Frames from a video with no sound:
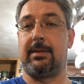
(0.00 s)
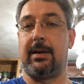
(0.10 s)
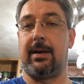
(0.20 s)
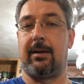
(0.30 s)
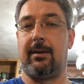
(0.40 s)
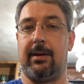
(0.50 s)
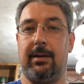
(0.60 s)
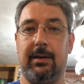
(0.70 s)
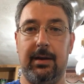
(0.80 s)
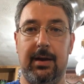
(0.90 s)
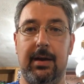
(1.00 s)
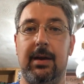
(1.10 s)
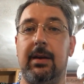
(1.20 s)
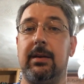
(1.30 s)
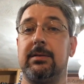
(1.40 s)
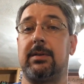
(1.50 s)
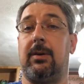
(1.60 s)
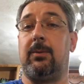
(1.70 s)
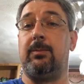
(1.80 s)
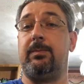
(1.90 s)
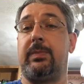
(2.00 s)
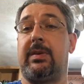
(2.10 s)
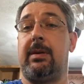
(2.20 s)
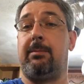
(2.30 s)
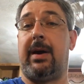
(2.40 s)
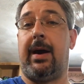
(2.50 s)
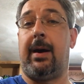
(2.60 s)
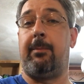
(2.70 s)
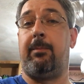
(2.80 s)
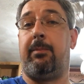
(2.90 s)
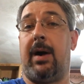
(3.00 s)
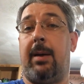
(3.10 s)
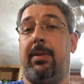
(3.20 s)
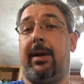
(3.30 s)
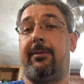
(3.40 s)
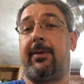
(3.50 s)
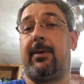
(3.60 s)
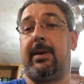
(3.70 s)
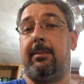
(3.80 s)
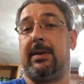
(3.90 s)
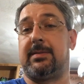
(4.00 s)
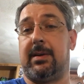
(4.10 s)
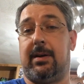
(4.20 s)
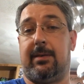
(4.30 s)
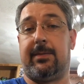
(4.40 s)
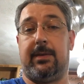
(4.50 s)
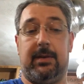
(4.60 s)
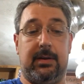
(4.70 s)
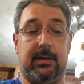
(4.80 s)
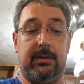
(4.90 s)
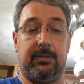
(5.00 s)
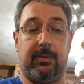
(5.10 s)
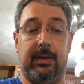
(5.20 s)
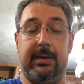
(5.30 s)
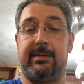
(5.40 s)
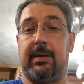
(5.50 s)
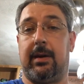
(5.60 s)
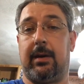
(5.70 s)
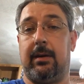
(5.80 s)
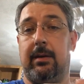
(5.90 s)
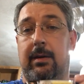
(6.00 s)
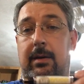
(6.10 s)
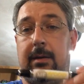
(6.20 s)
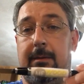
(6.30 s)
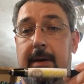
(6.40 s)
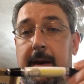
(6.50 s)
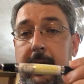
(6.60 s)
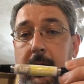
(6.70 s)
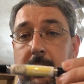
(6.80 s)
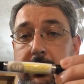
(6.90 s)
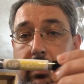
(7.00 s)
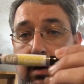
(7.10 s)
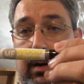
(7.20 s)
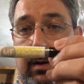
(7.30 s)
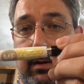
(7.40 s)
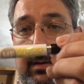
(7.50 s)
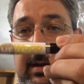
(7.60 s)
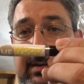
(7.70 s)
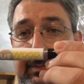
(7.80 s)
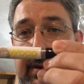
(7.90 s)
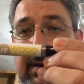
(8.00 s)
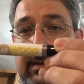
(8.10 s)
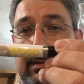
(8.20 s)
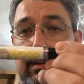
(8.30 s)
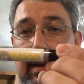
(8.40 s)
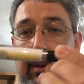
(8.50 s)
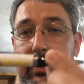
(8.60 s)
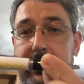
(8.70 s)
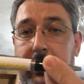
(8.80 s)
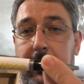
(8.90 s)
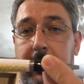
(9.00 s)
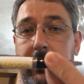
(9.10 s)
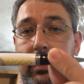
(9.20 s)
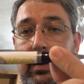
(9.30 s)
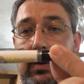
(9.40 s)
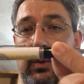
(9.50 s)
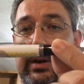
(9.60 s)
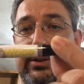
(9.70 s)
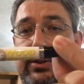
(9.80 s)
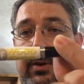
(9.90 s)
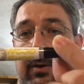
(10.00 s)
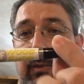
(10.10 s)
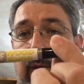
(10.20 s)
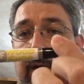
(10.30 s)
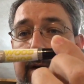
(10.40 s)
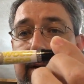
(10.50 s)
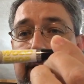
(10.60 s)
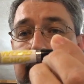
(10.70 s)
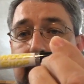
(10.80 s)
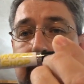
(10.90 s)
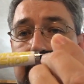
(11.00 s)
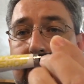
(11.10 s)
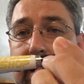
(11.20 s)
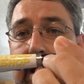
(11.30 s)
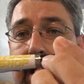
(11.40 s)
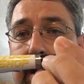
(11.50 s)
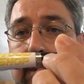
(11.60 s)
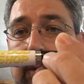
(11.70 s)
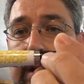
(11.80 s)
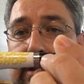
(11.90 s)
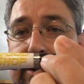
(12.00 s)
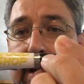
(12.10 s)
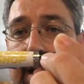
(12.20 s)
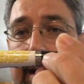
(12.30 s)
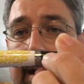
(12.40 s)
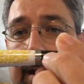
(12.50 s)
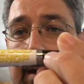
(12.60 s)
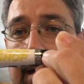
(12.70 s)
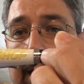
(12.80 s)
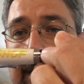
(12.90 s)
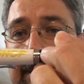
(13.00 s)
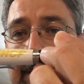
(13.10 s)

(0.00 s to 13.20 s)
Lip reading: there, isn't it? So Tim Babb, Bob Lamford, and myself is releasing videos on these pins that we turned. We each turned one, and we each got a